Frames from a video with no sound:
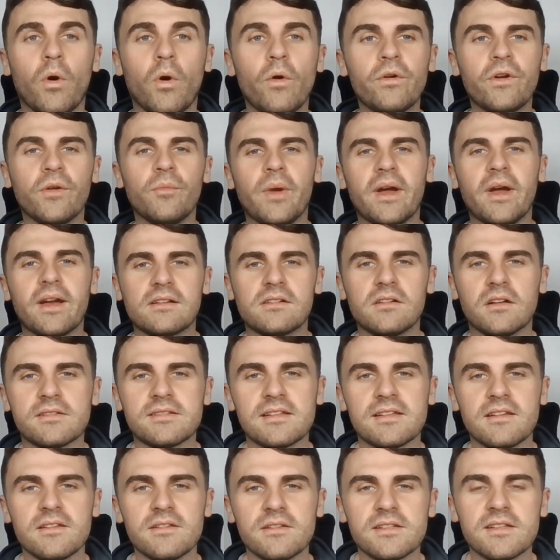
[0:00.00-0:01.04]
Welcome back,
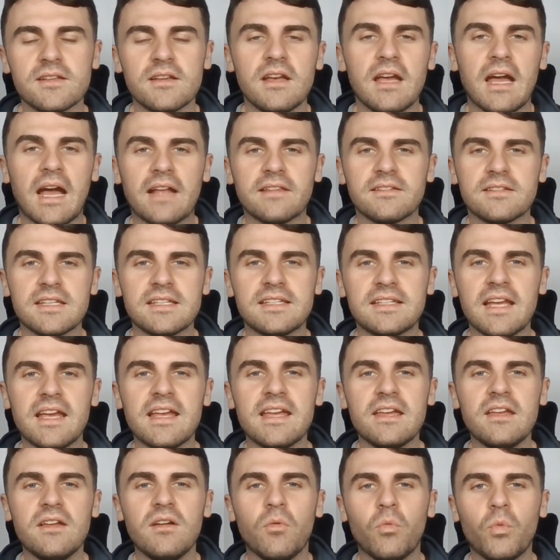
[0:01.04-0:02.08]
hustlers, and
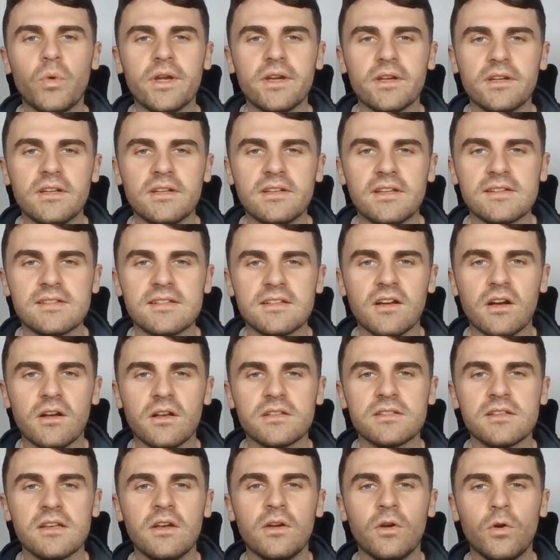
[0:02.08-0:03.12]
today we're going to
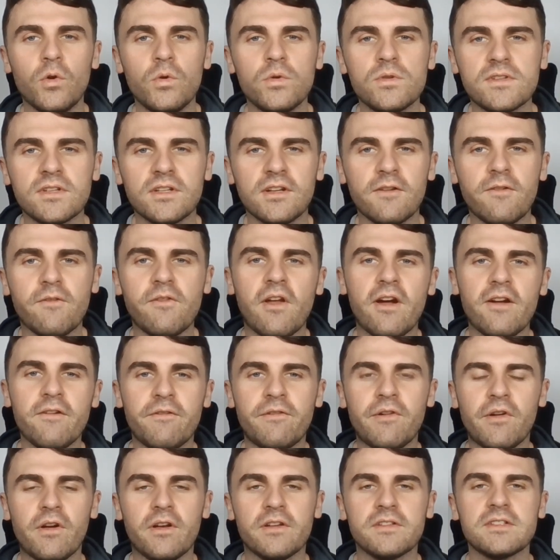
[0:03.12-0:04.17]
discuss who's going to fly
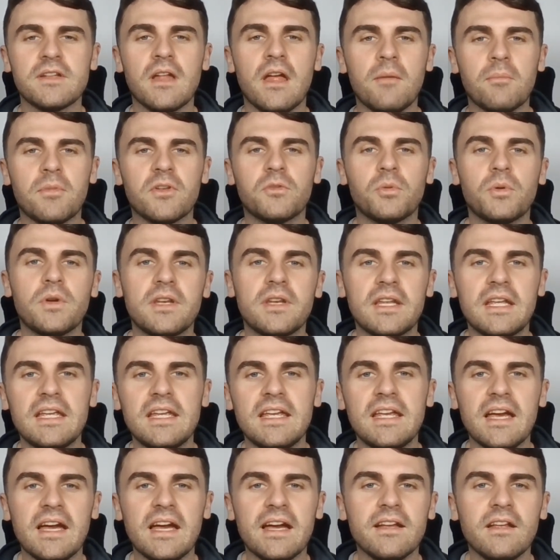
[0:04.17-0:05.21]
first between
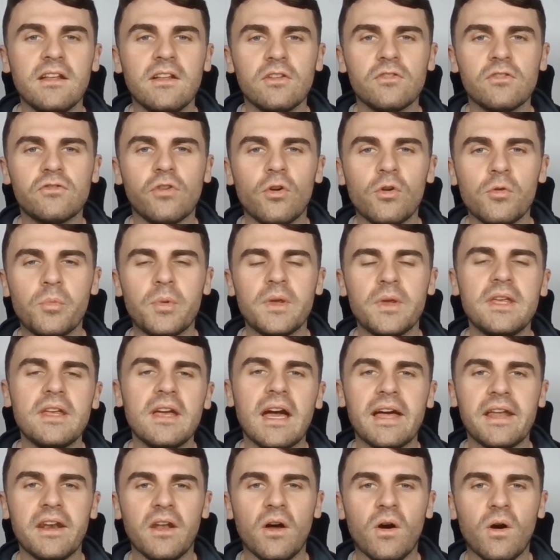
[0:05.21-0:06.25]
eHang, Joby
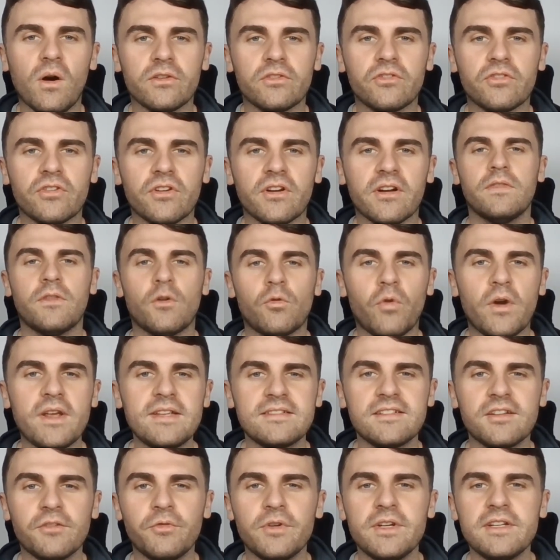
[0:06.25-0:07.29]
and Archer. The
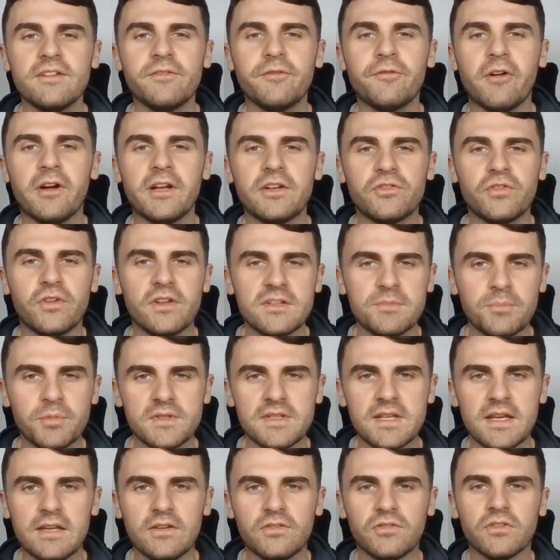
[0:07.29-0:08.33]
race to redefine
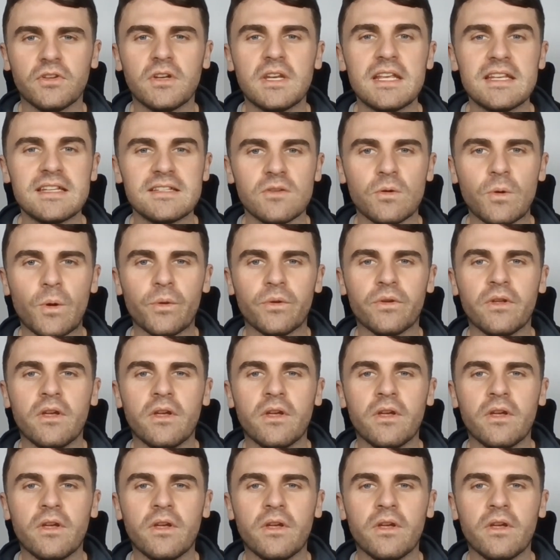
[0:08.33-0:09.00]
transportation is on.